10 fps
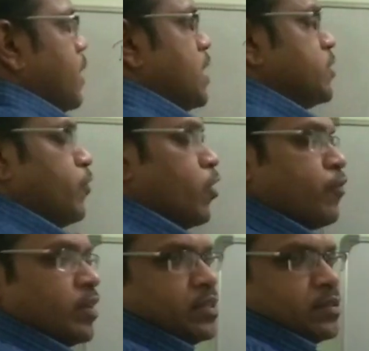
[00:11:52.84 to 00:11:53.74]
Transfer
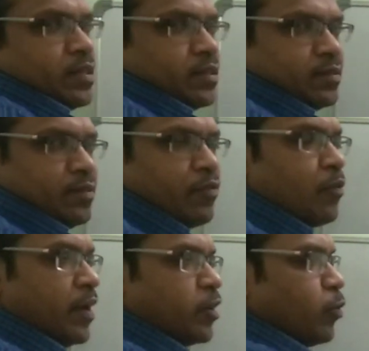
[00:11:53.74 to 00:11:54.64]
of resistance
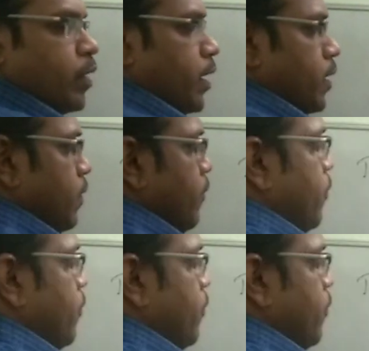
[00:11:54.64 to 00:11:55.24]
from where to where?